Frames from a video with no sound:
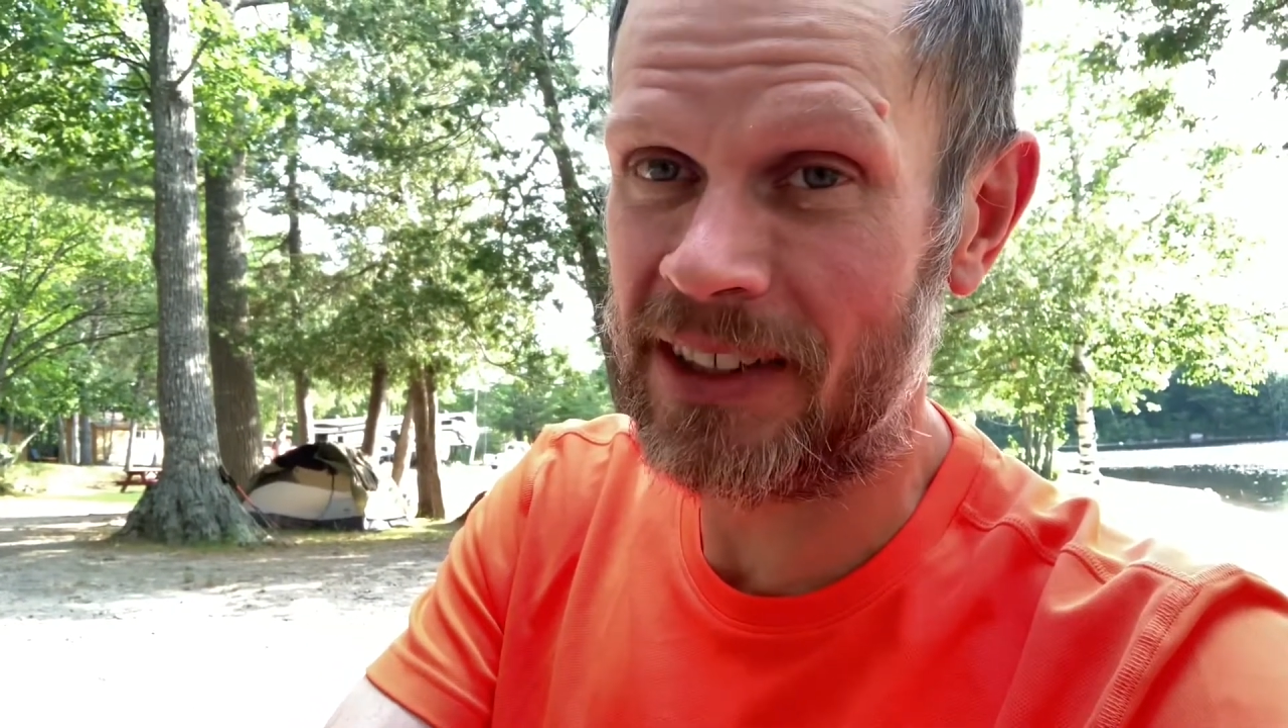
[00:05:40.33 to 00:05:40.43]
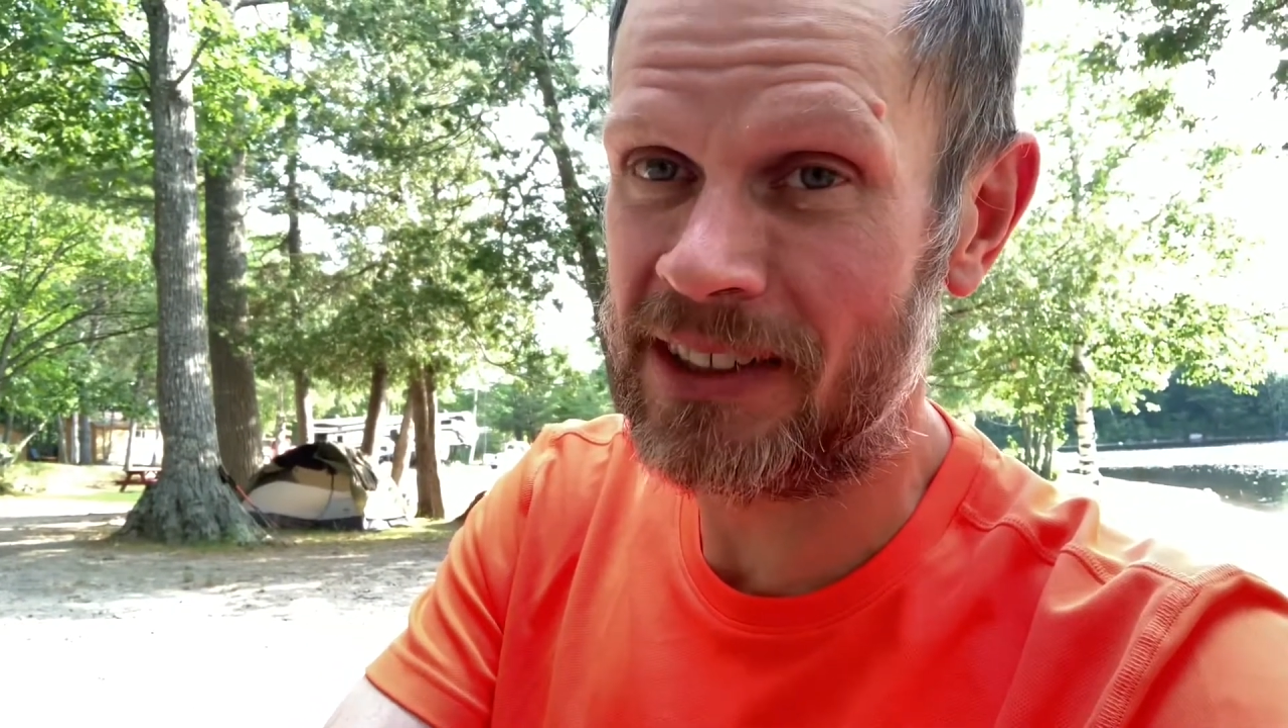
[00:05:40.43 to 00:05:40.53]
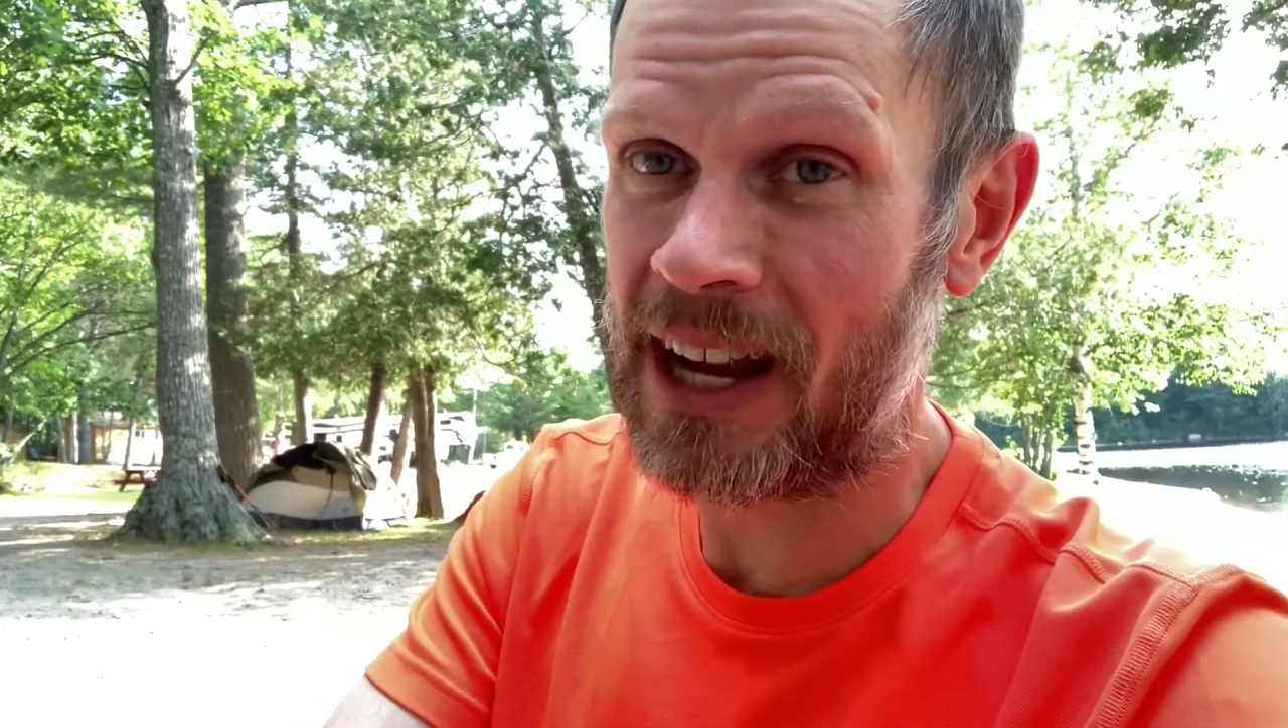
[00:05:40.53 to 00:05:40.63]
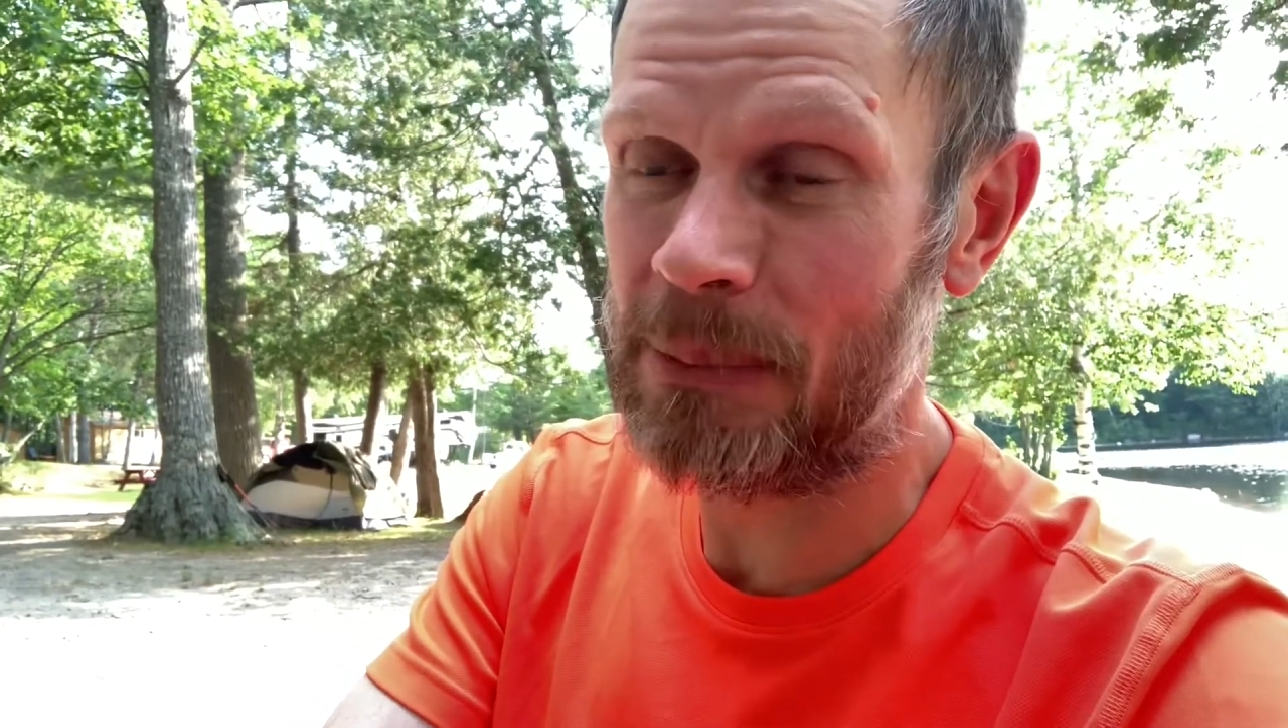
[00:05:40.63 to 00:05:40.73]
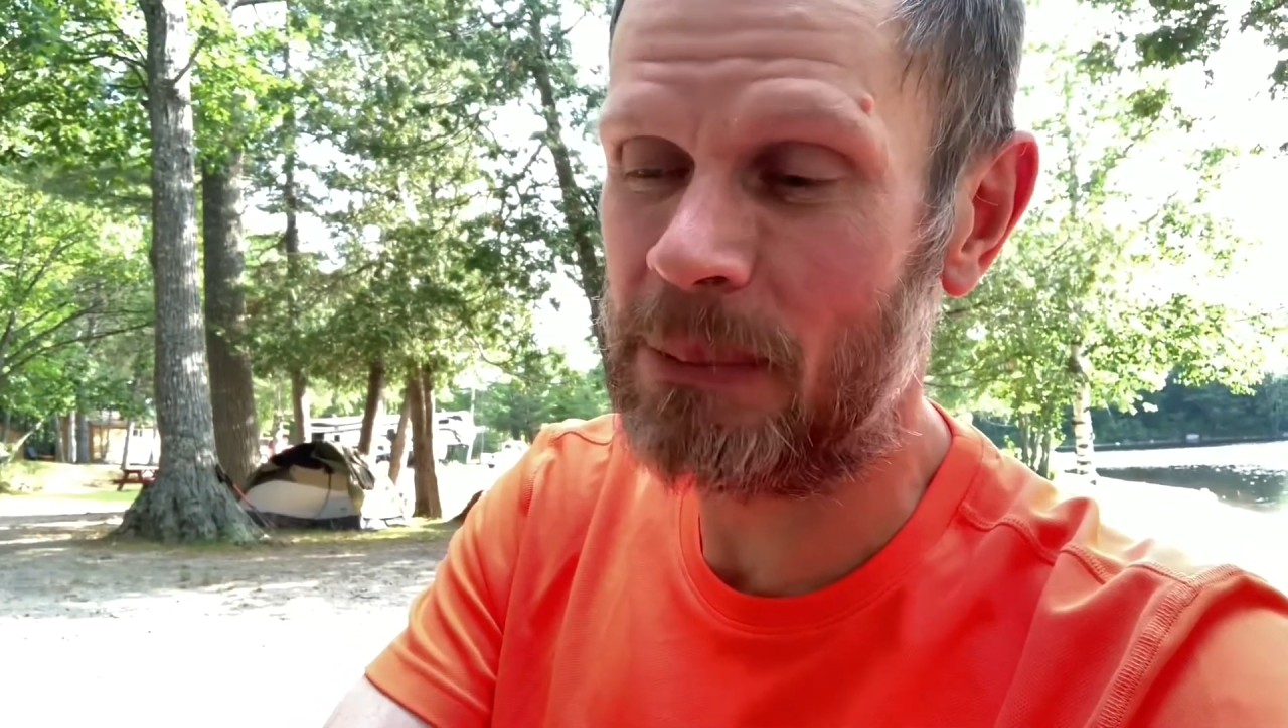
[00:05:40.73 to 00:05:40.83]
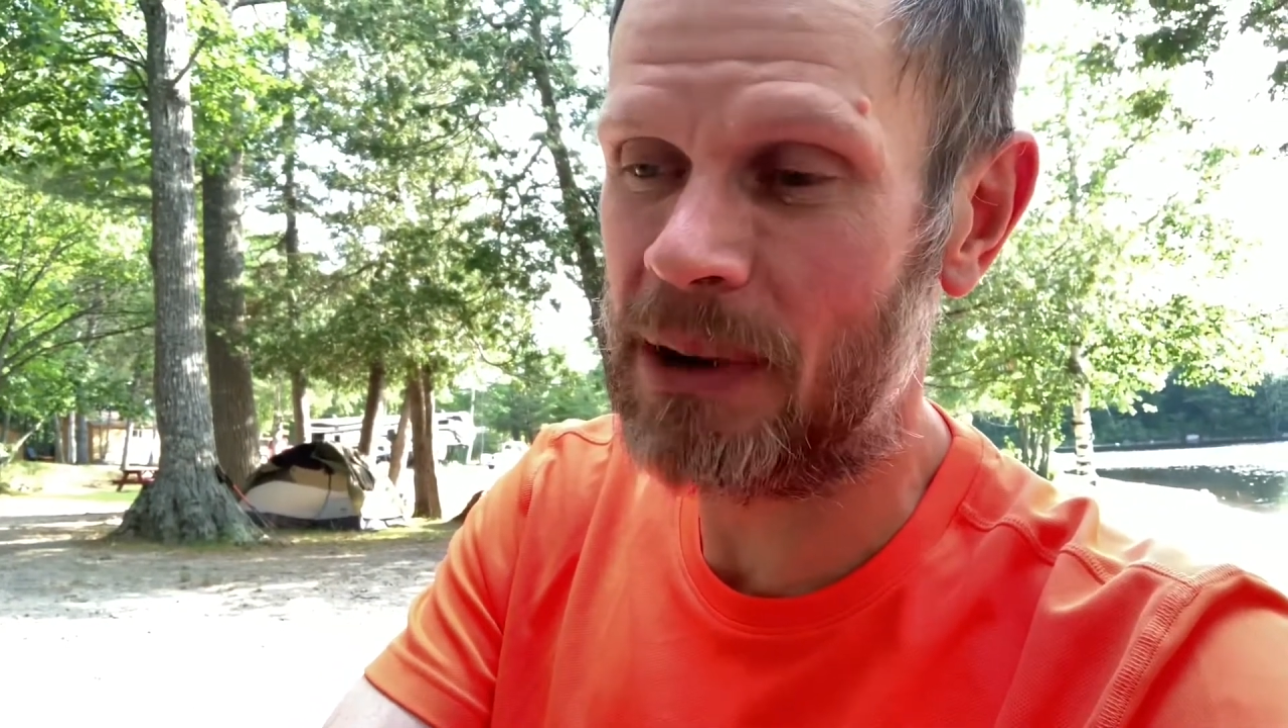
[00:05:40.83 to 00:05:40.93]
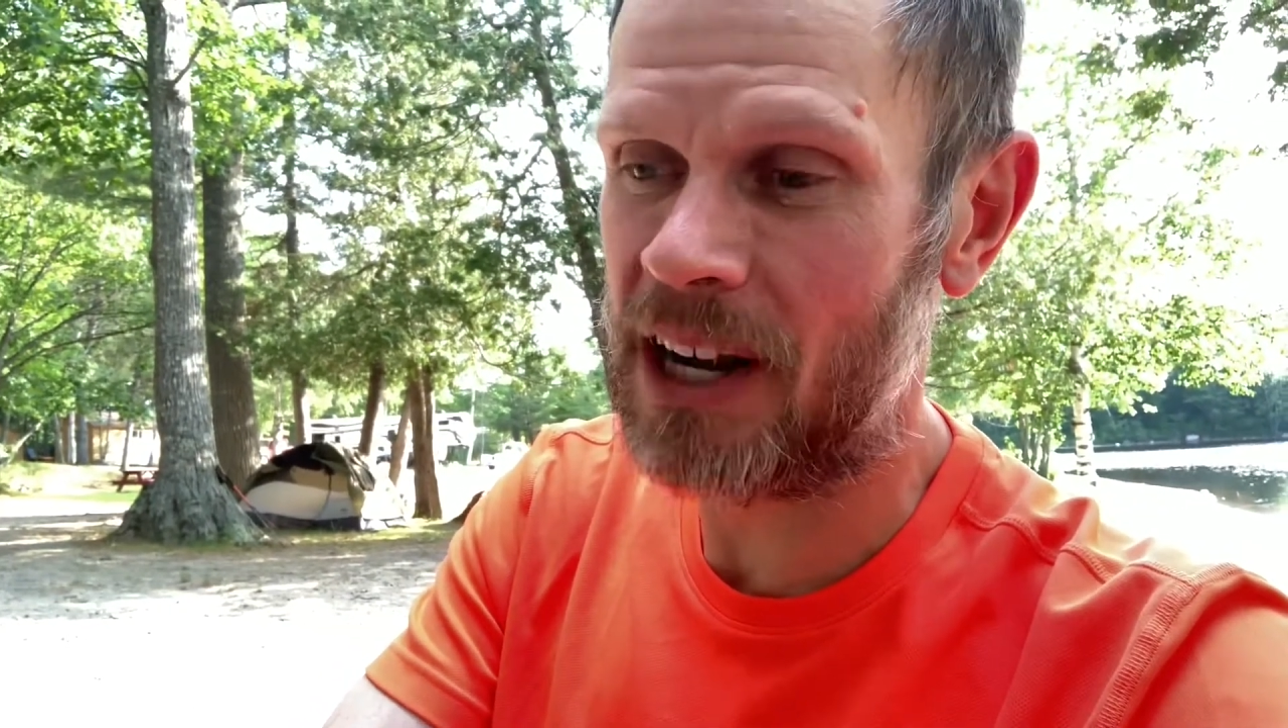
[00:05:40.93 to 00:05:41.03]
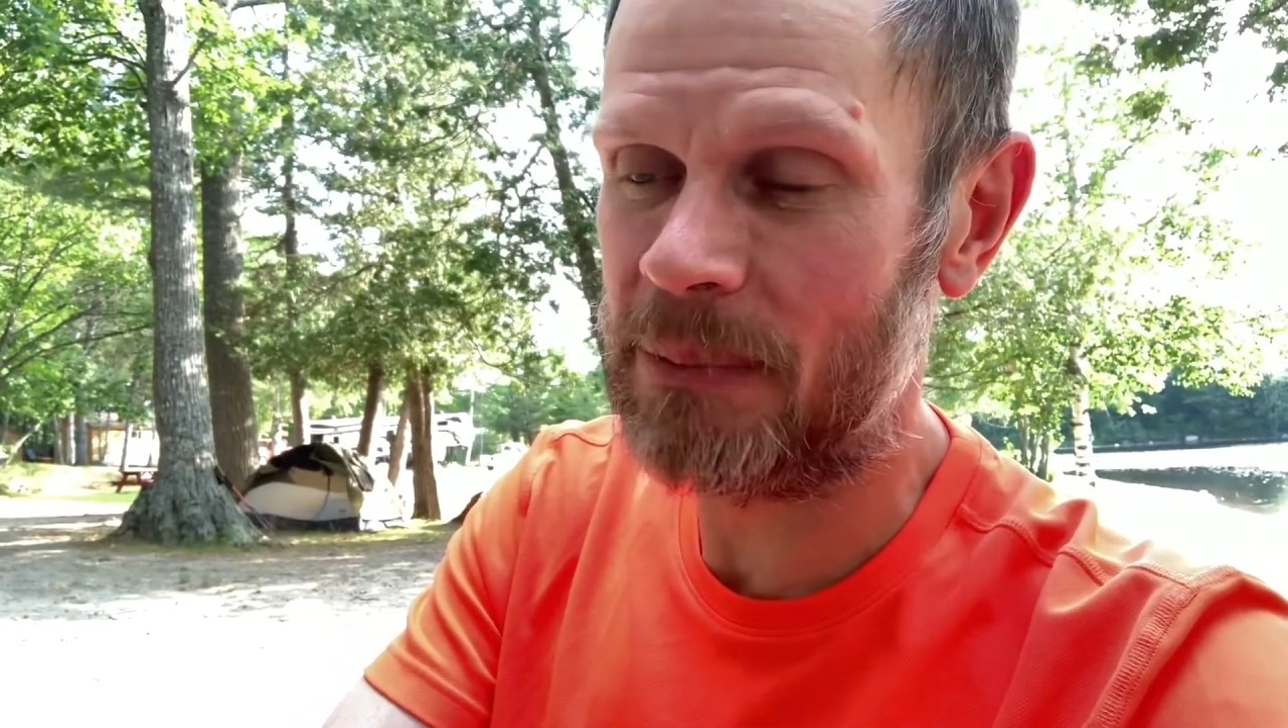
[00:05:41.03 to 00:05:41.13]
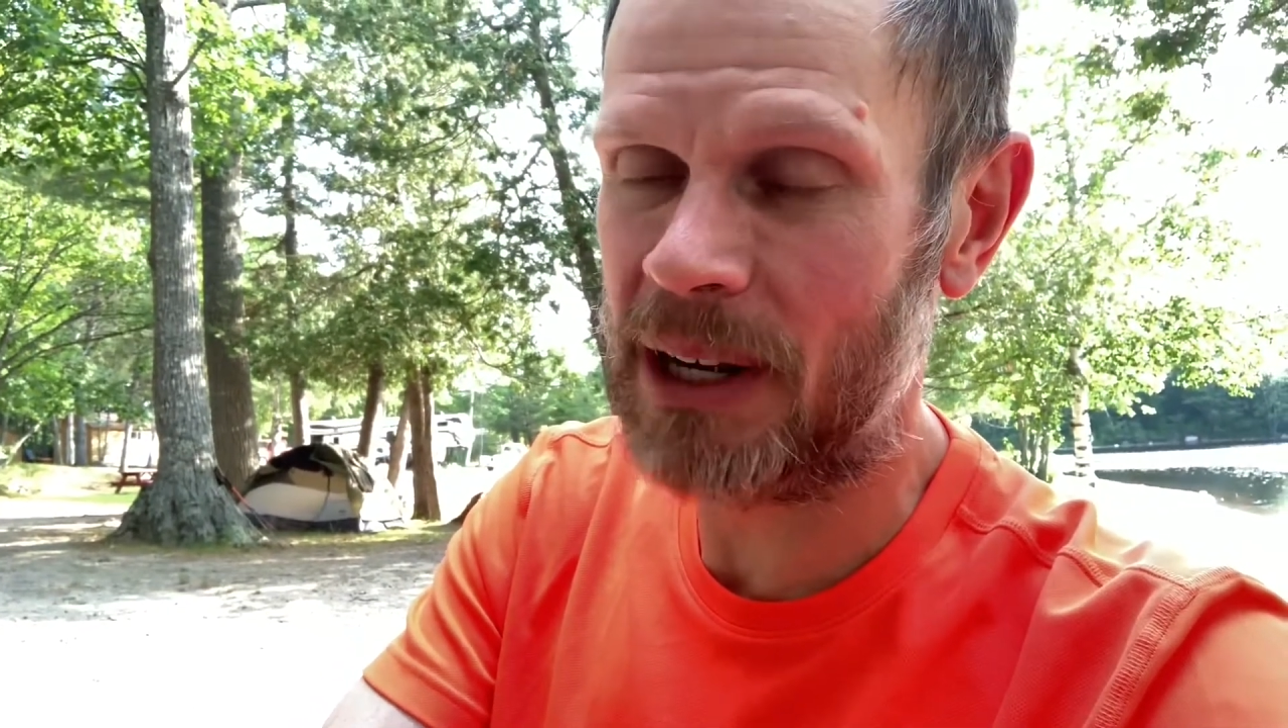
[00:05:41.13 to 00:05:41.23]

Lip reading: top and bottom.